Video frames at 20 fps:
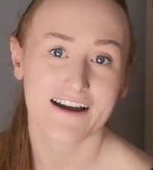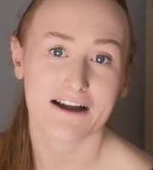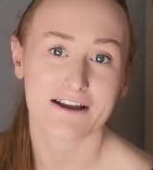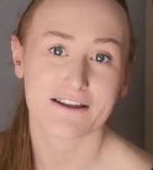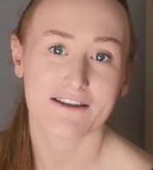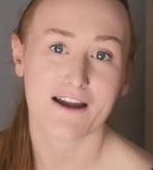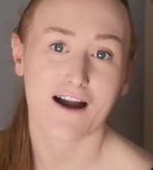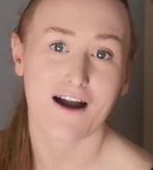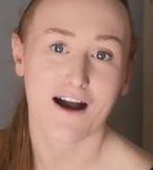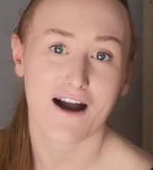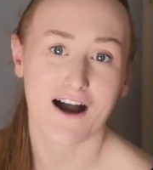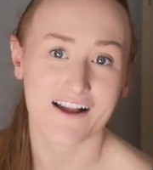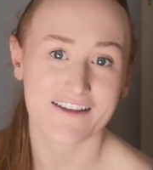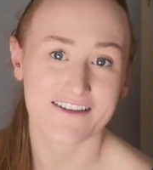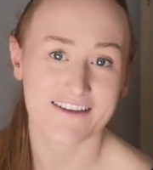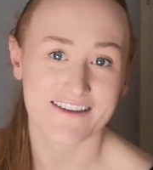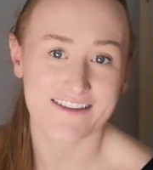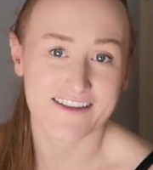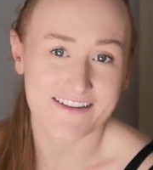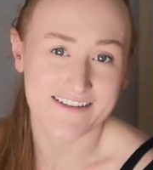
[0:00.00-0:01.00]
and
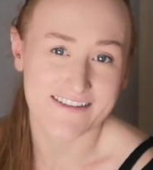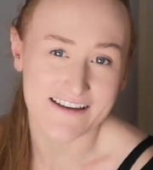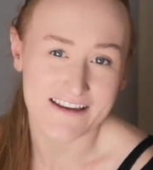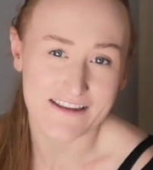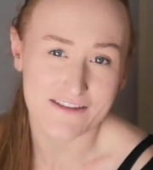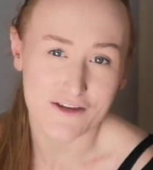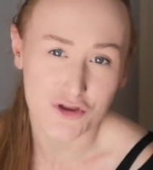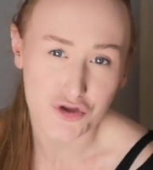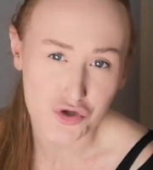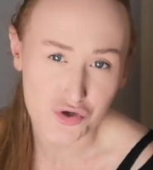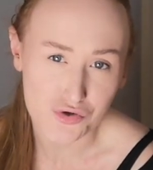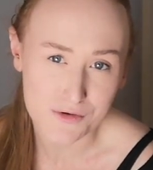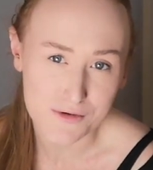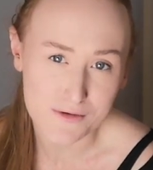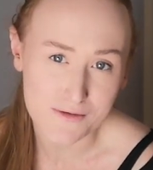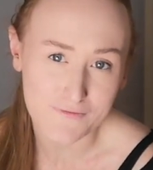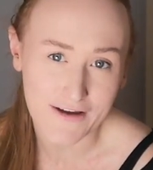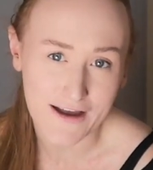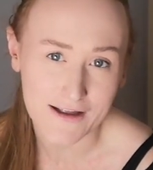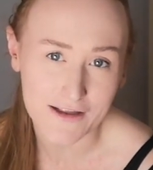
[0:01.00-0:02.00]
harder to see the
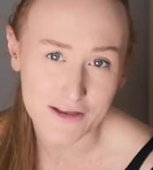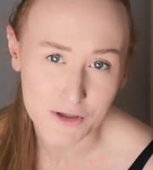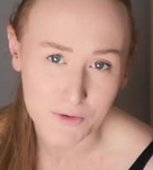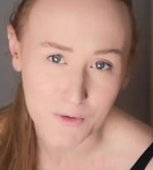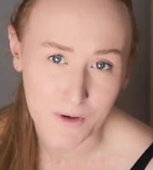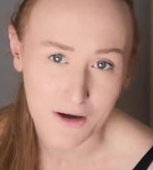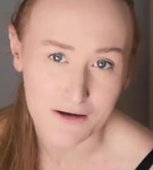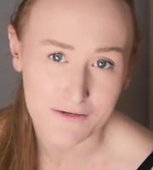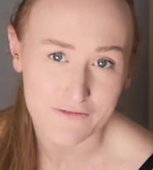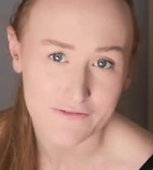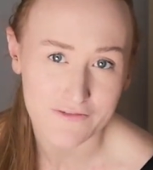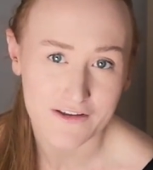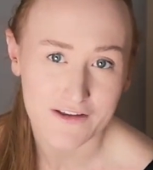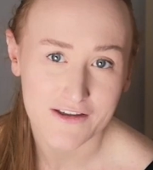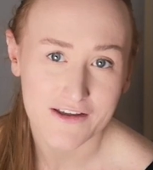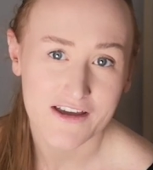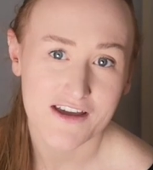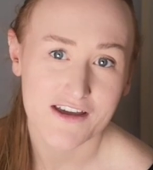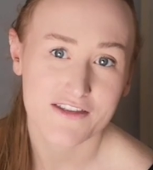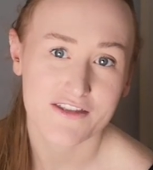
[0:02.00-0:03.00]
true value of
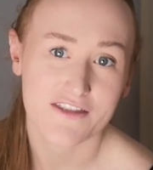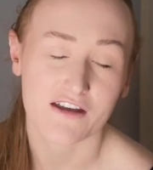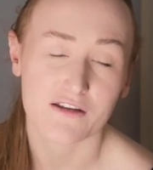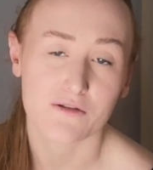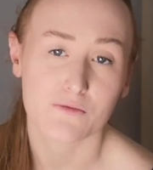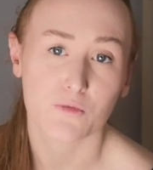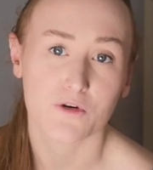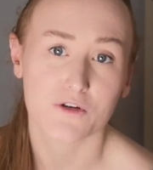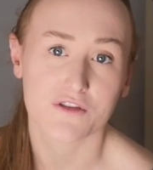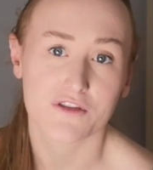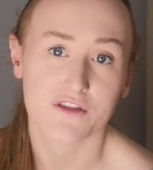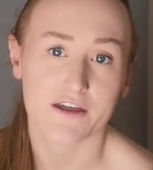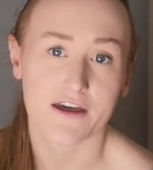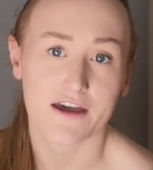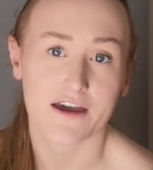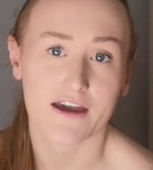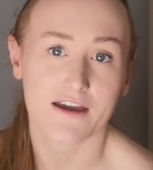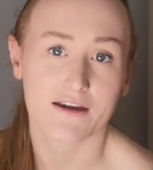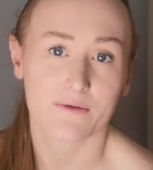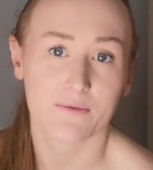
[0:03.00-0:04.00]
than one
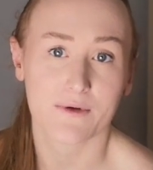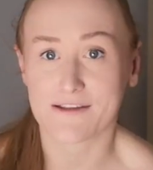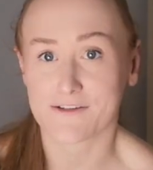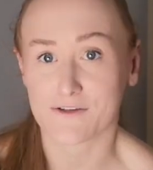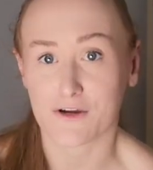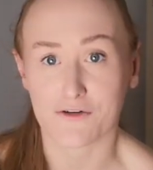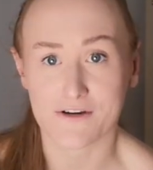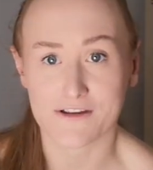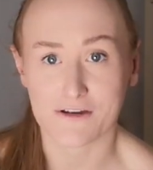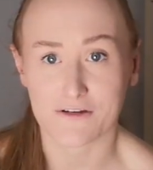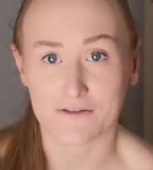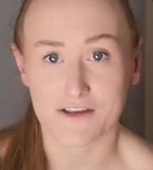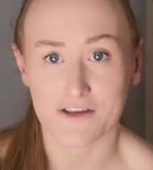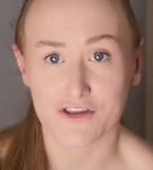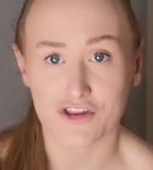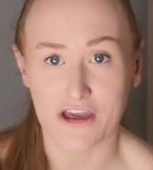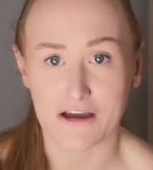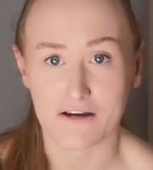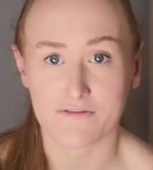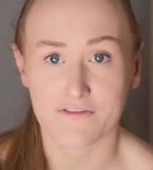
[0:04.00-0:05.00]
that is already on the
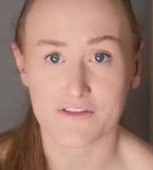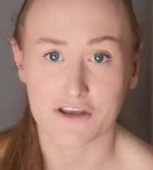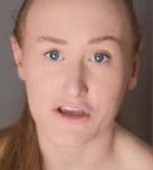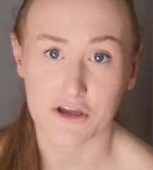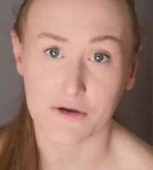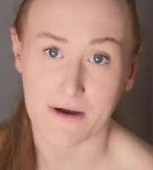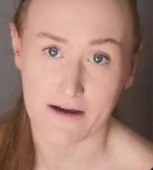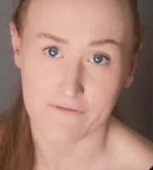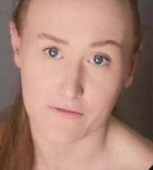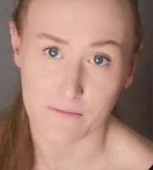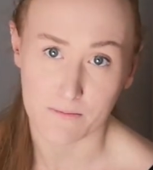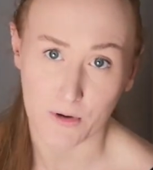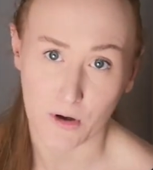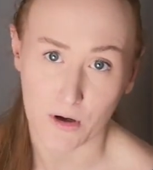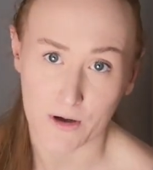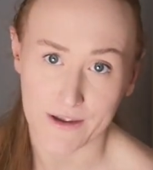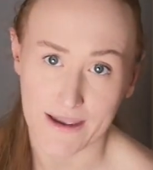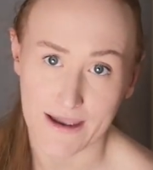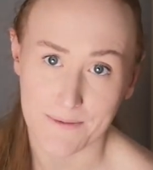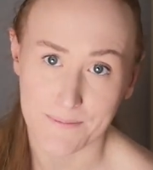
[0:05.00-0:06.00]
shelf and that you haven't
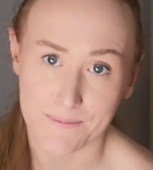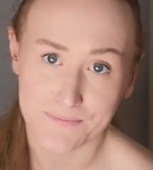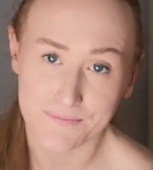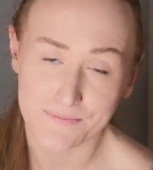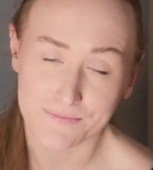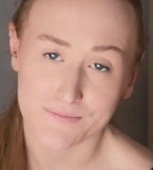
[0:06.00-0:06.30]
bought yet.